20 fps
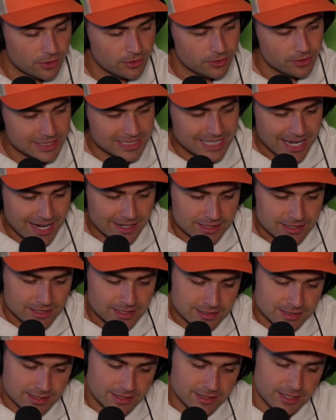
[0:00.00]
know the
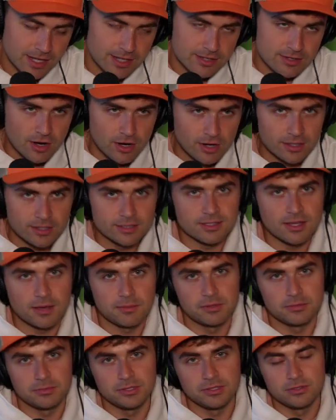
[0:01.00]
tactics that they taught because I'm
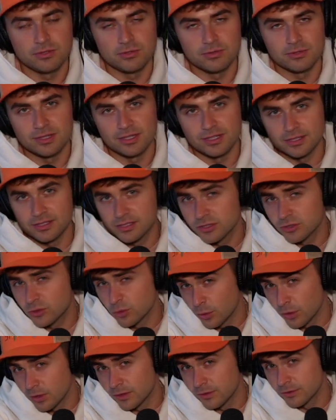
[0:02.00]
going to be doing this
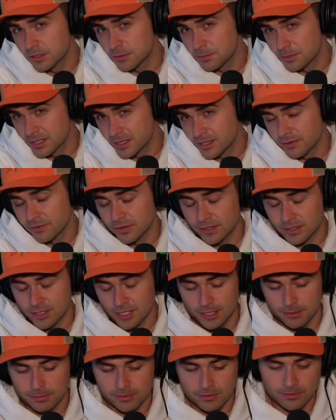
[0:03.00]
sort of specific
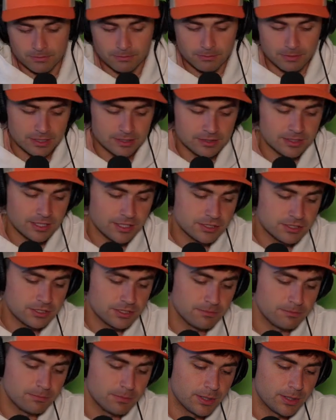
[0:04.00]
type of meditation.